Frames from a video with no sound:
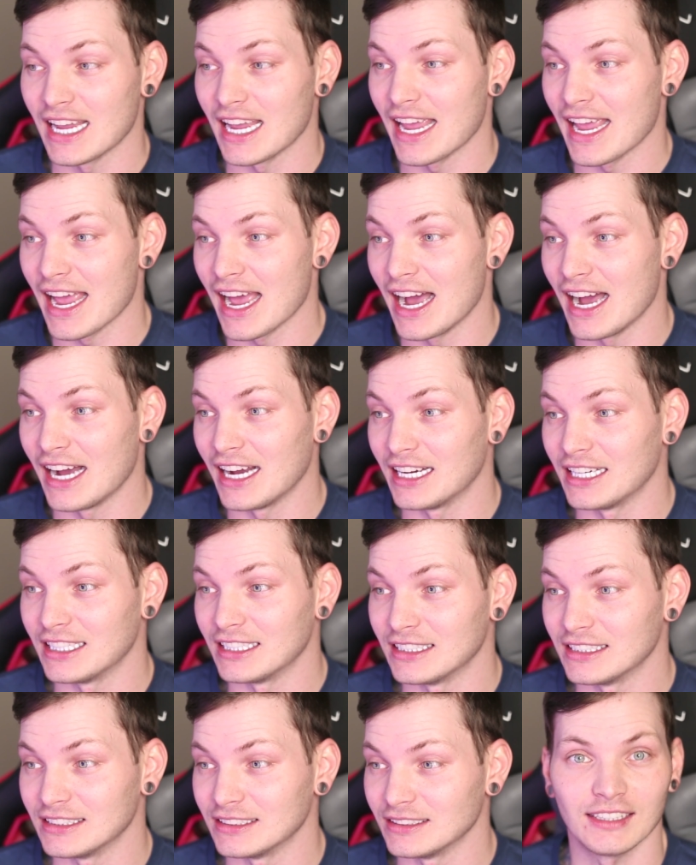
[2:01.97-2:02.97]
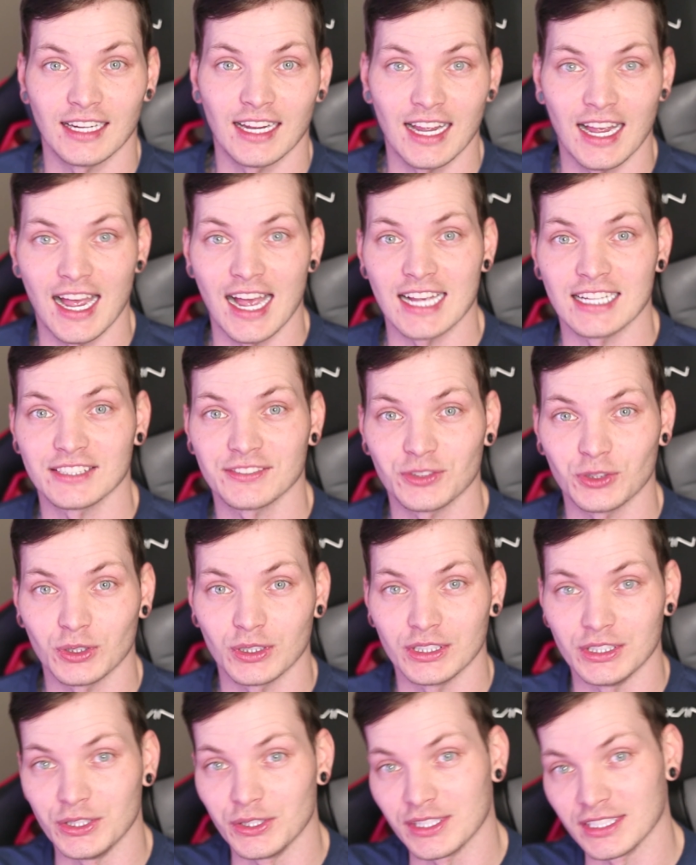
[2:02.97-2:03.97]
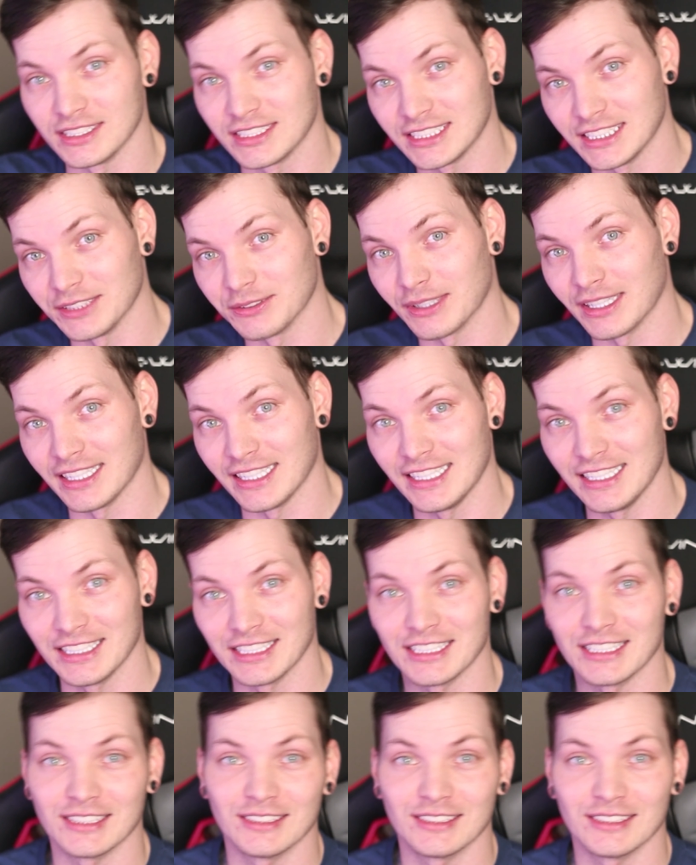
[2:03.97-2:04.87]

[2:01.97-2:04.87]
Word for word: Uh, as for you could see right here,